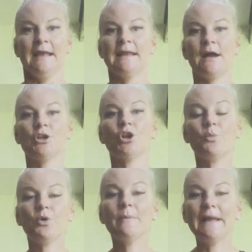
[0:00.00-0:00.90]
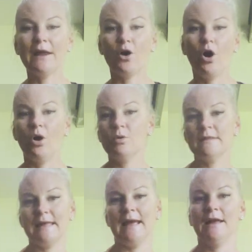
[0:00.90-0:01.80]
Now you don't want to be able to hold
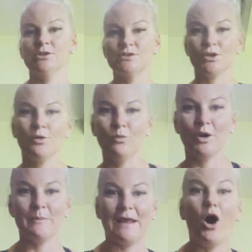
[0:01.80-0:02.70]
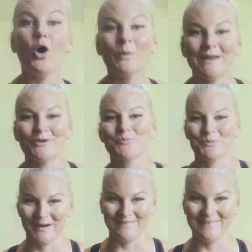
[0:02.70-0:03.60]
it there, and you don't want to be holding your
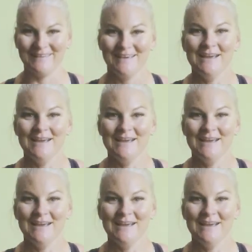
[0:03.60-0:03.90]
breath.